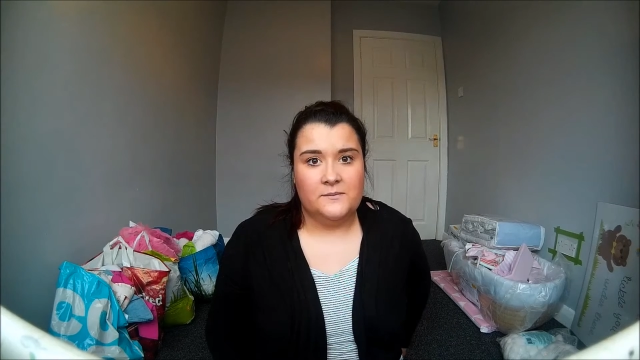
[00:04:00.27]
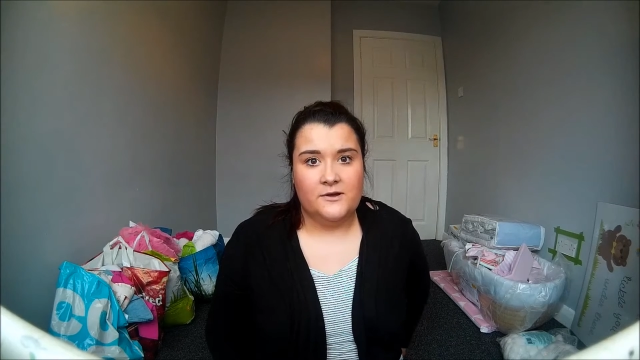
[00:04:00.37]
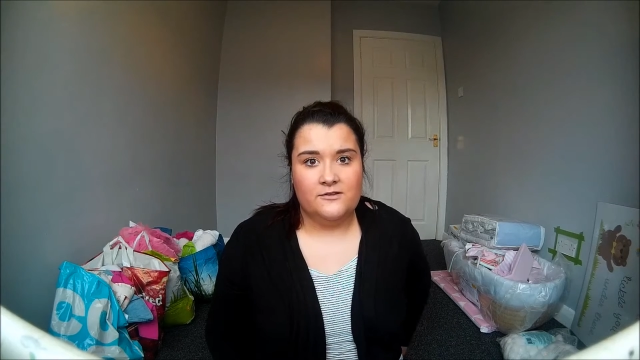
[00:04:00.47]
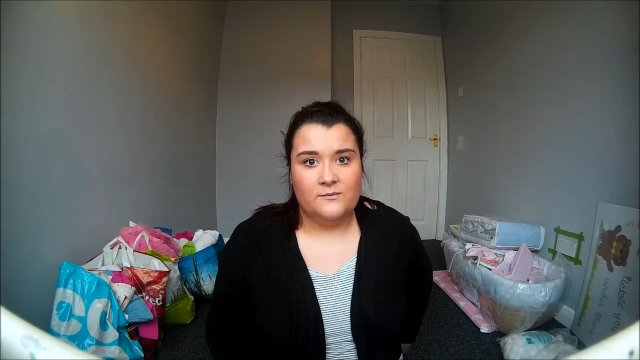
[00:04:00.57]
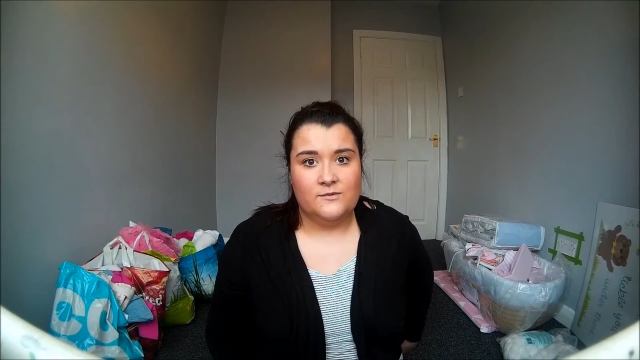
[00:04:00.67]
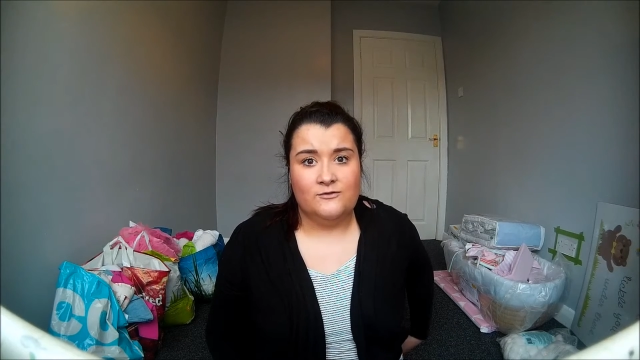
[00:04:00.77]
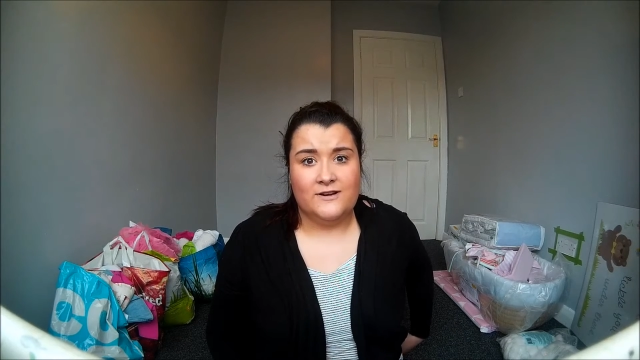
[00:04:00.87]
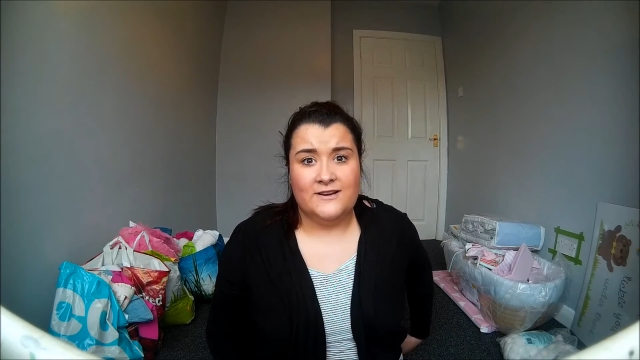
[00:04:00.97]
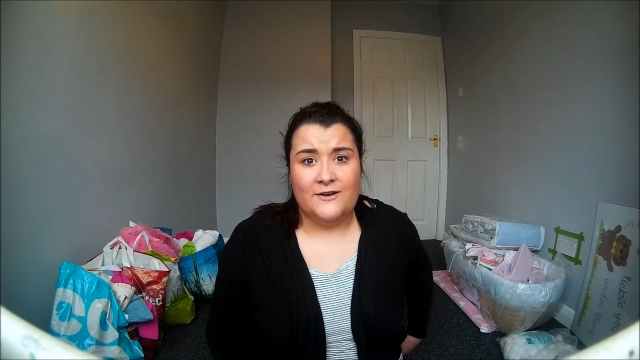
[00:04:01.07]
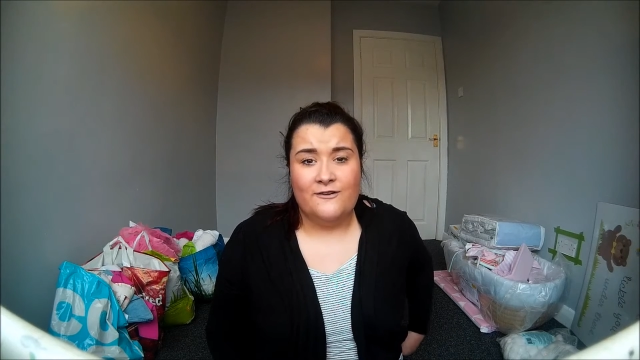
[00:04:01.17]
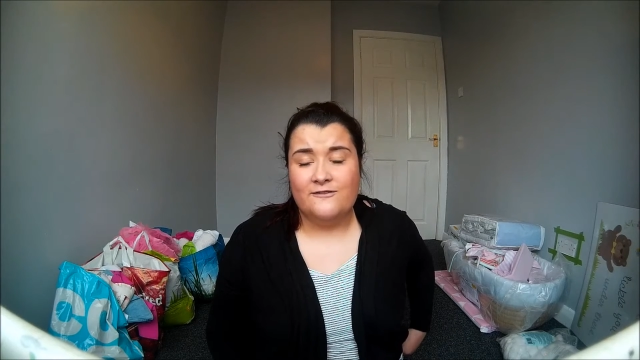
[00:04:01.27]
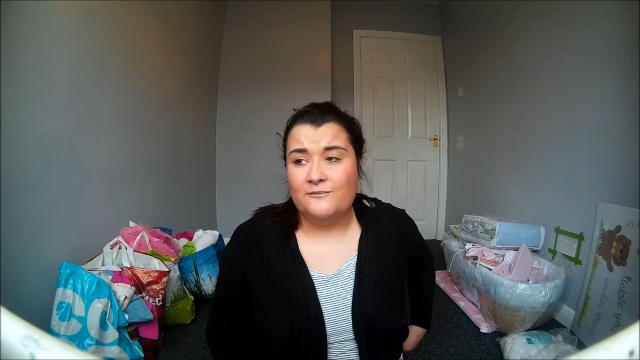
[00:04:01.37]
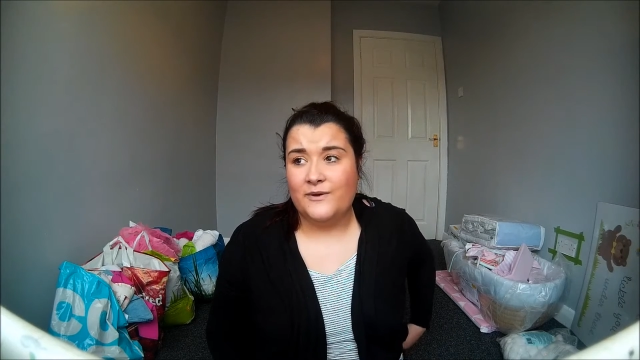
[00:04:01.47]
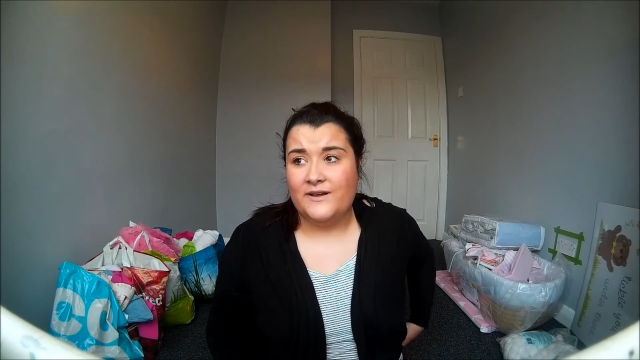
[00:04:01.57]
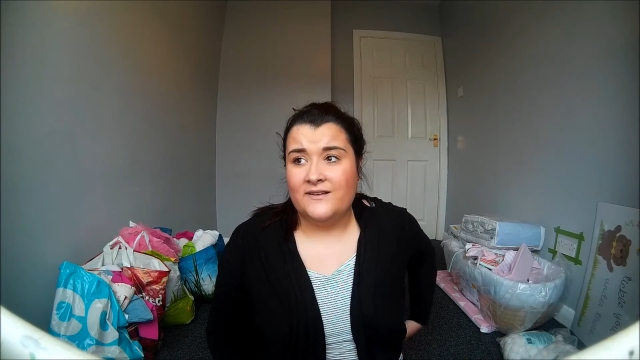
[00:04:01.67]
about them running off.
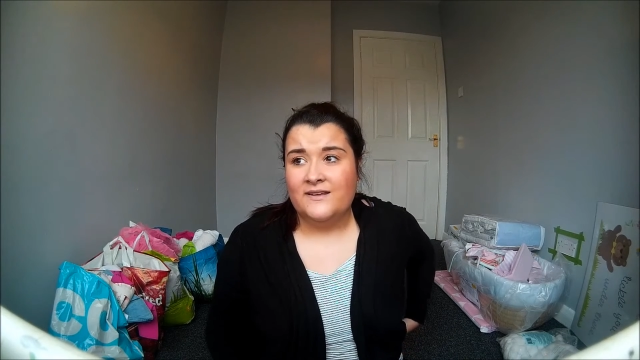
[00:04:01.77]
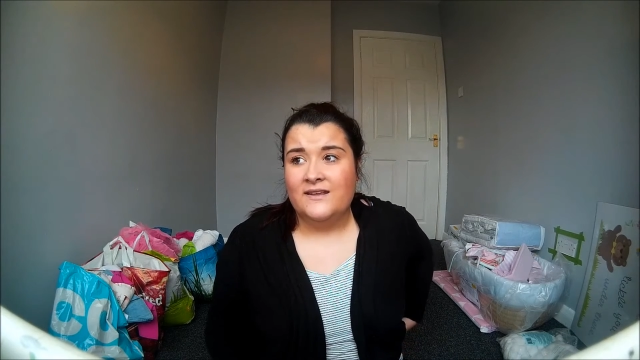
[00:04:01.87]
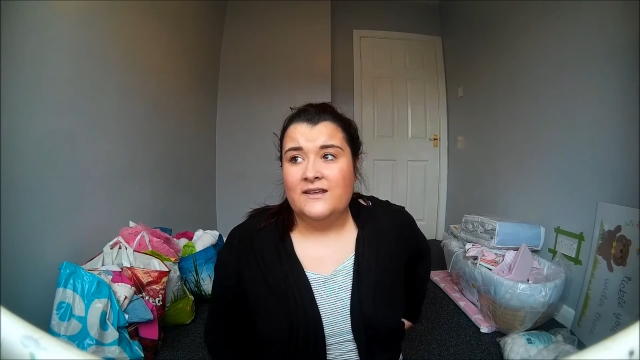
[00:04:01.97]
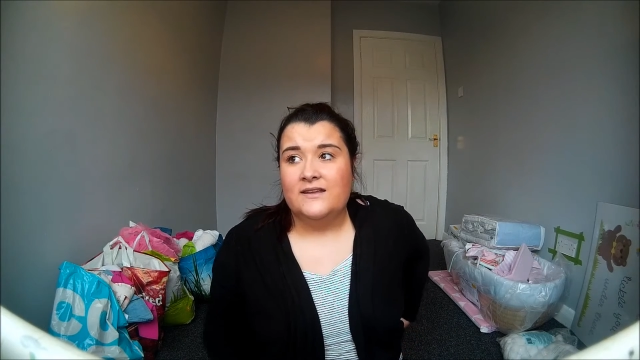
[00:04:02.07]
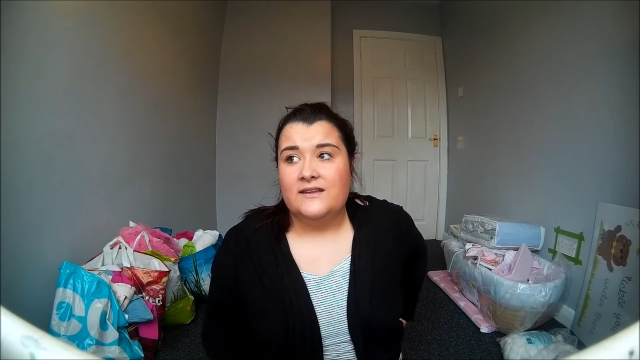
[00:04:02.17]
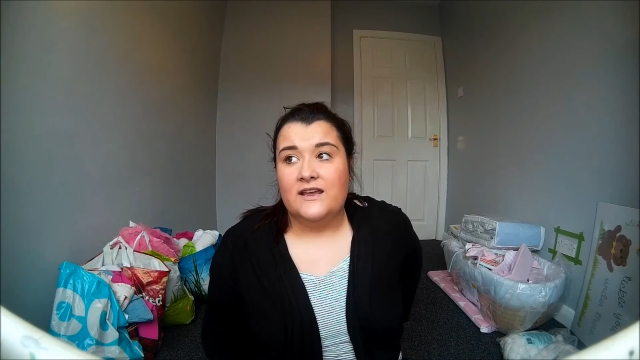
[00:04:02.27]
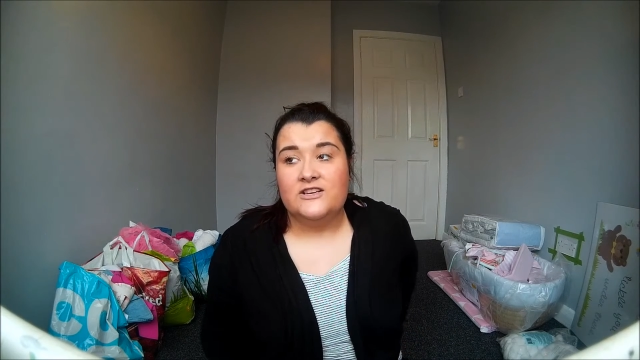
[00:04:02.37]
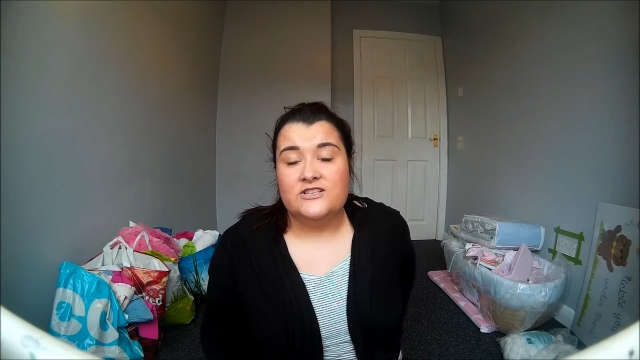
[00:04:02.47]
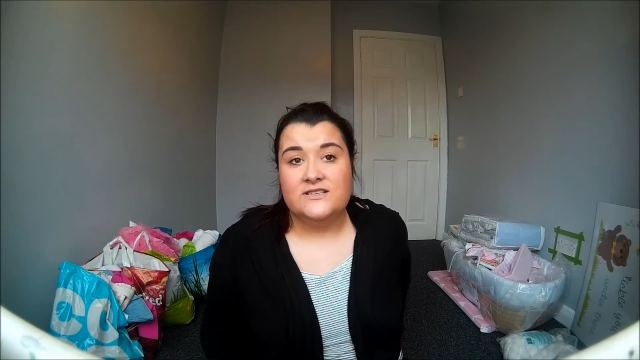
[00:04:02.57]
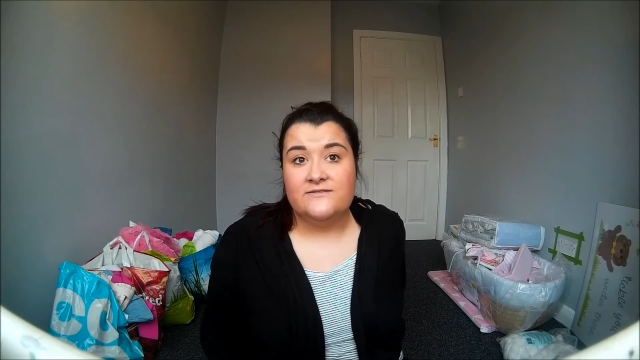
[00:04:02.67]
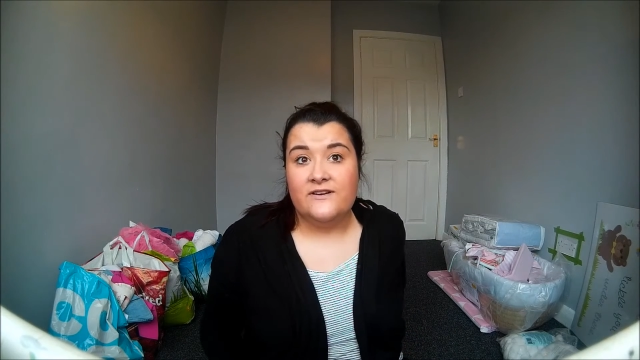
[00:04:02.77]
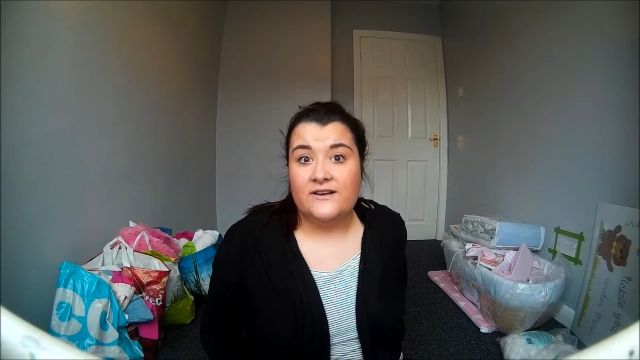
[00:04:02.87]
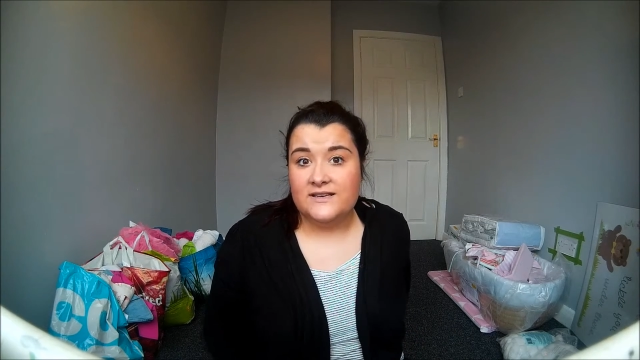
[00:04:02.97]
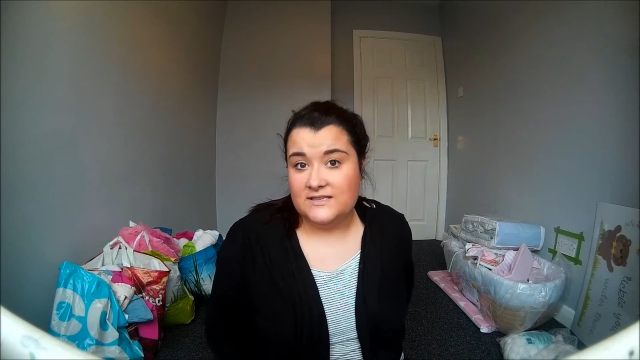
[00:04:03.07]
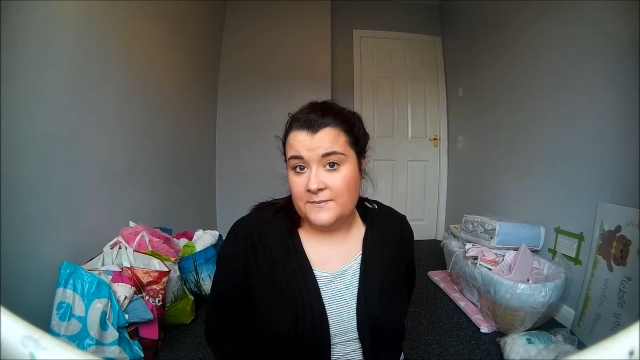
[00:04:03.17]
But yeah, she's
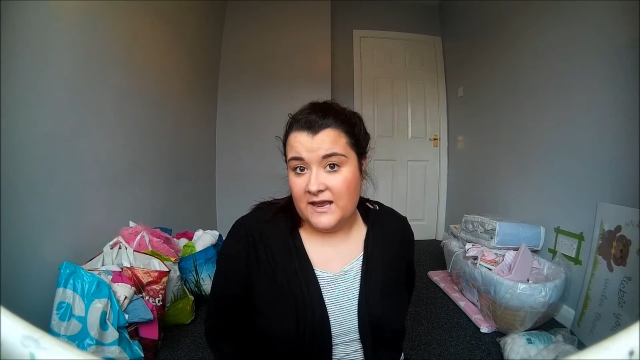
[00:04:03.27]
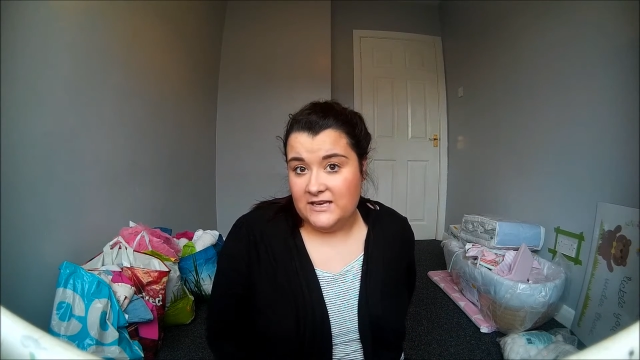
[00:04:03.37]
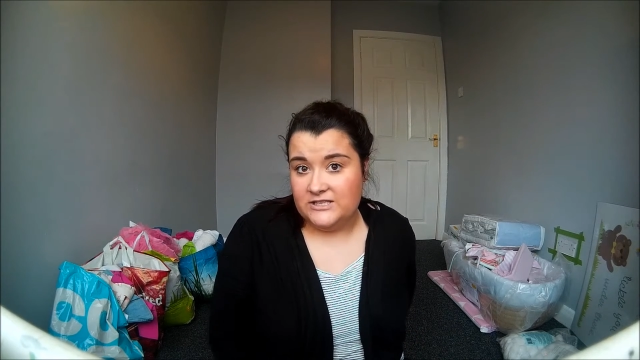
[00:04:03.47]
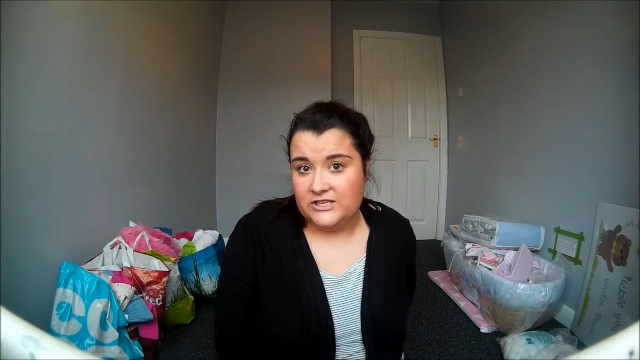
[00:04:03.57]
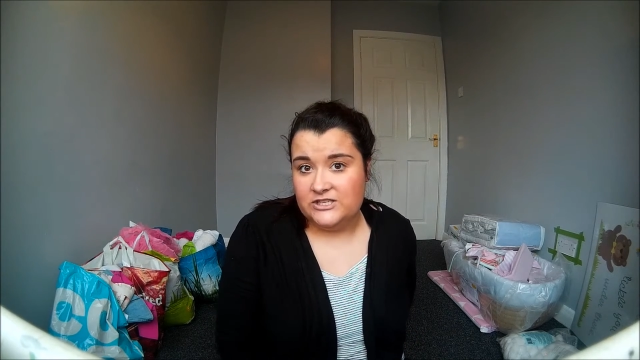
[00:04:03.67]
very independent.